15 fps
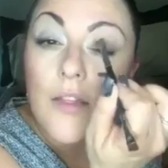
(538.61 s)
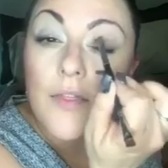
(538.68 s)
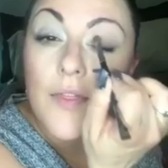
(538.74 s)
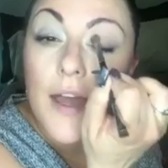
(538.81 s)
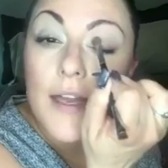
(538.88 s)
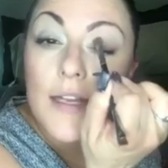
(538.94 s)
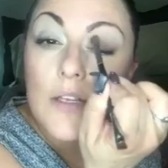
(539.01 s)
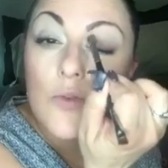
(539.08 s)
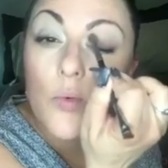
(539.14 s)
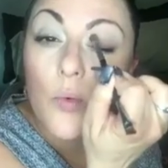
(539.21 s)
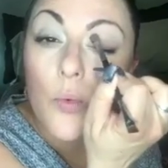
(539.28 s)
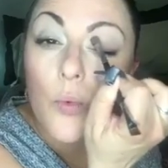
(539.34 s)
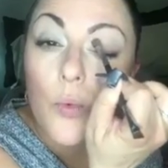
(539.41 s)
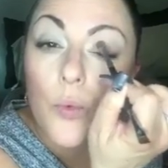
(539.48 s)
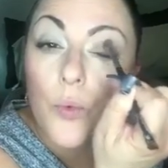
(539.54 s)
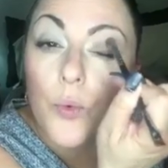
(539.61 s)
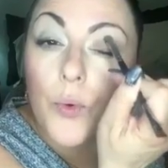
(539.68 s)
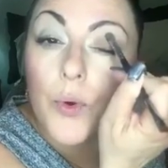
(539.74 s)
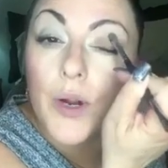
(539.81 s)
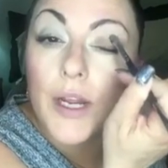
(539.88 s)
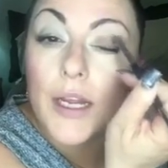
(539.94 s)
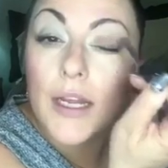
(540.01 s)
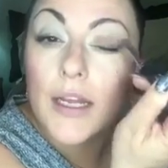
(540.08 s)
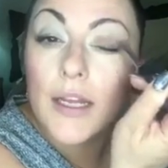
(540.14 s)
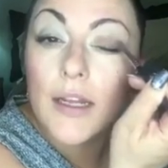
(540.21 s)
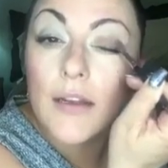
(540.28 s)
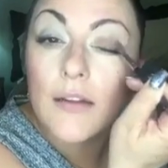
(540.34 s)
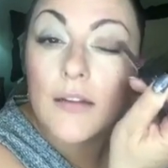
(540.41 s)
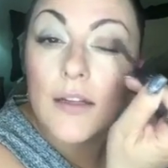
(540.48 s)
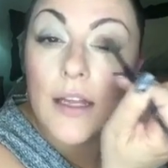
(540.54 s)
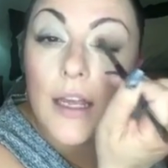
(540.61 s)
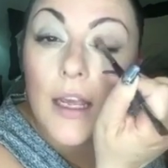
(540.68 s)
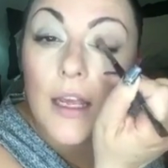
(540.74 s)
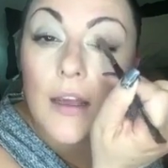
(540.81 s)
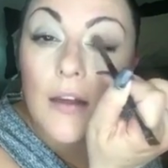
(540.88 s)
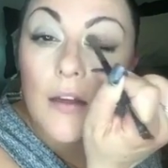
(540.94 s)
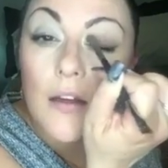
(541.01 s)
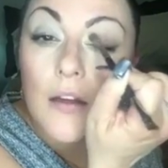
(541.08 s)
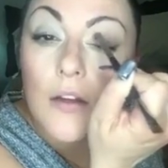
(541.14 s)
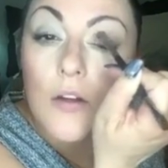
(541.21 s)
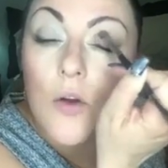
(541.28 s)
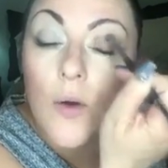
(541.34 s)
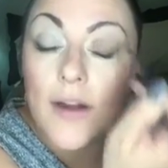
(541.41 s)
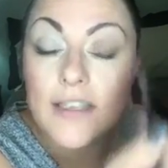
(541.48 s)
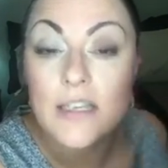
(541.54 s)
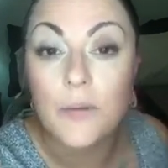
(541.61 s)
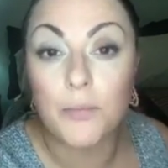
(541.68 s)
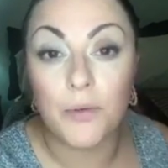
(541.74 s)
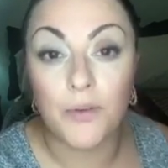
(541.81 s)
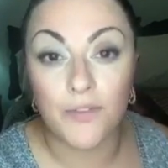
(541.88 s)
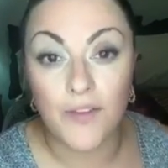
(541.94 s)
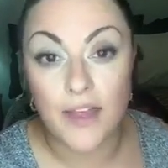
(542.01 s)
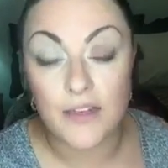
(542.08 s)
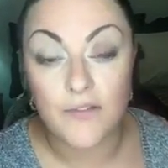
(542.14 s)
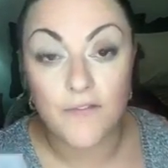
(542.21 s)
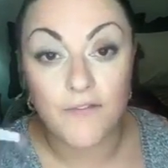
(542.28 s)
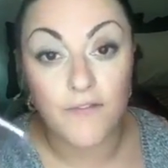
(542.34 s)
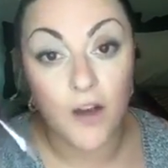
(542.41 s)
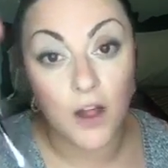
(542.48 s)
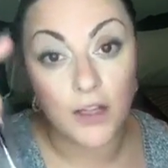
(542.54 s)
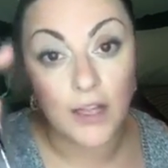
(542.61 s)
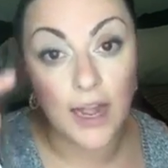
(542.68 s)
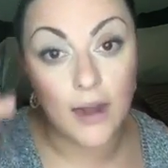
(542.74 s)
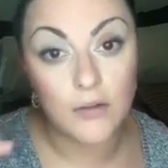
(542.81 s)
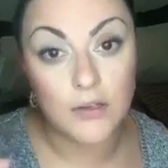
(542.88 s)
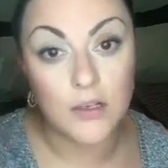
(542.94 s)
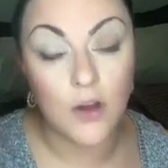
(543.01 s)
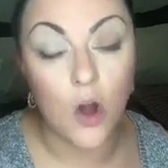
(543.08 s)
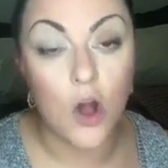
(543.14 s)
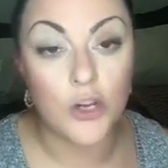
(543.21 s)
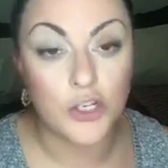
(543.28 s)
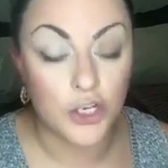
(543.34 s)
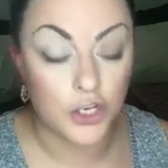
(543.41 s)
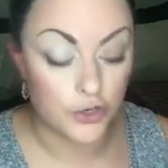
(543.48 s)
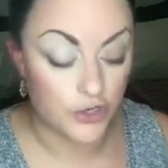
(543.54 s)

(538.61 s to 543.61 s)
That is really going to prevent fallout onto your